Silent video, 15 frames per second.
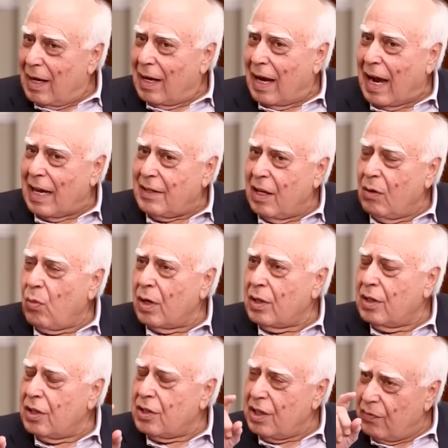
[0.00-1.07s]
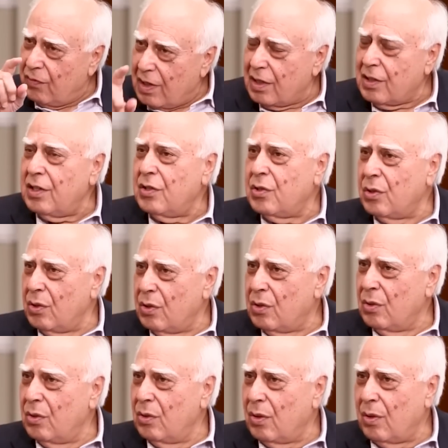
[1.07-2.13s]
I think what the Chief Justice should do,
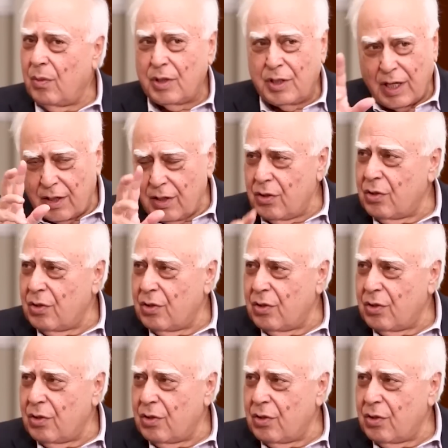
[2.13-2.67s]
or what judges